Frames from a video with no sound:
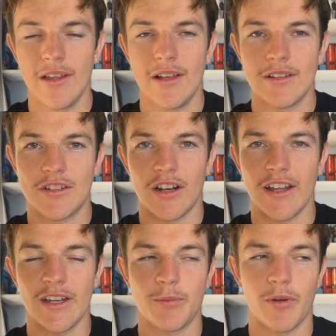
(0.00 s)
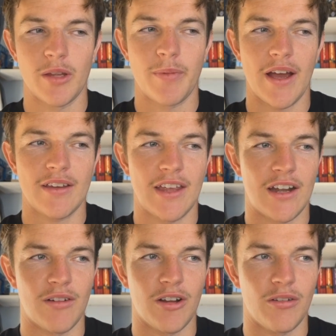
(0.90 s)
to try and get his body back to
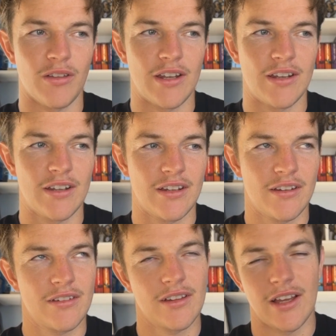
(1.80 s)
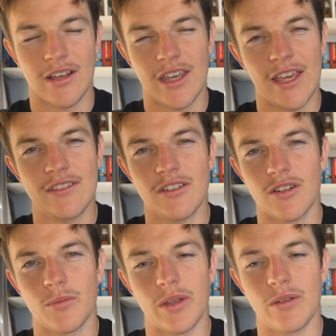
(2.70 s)
NRL, and like he's
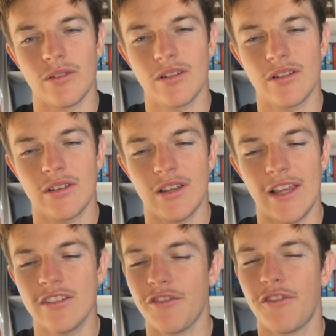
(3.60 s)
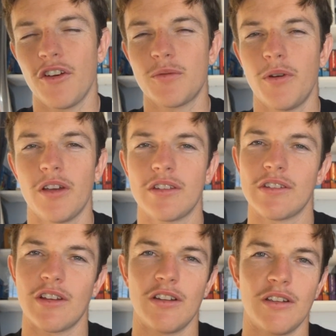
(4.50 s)
the first person that's
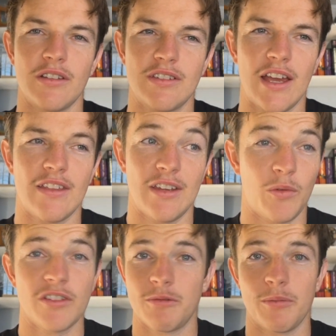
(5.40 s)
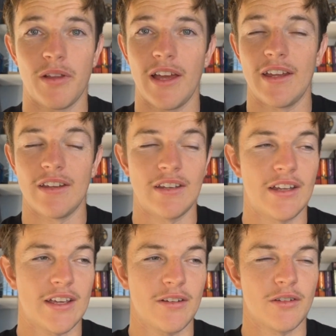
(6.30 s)
gonna say that he wants to be playing and
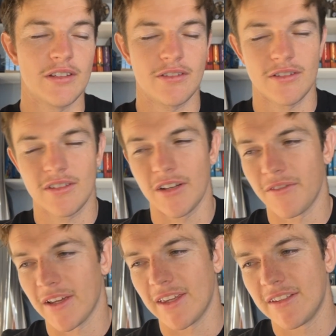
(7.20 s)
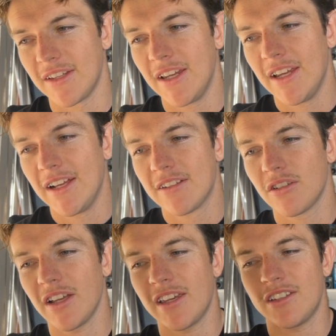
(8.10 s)
like all this sort of stuff. Like it's not
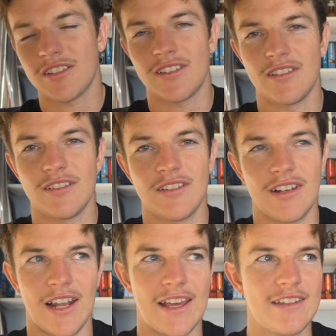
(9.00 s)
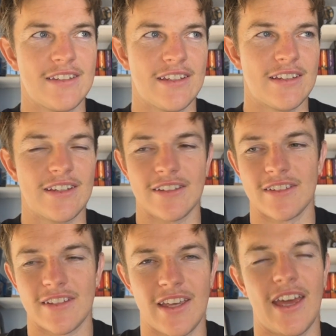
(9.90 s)
like he's just lazy and
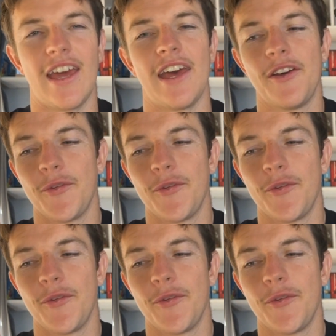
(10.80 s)
doesn't care.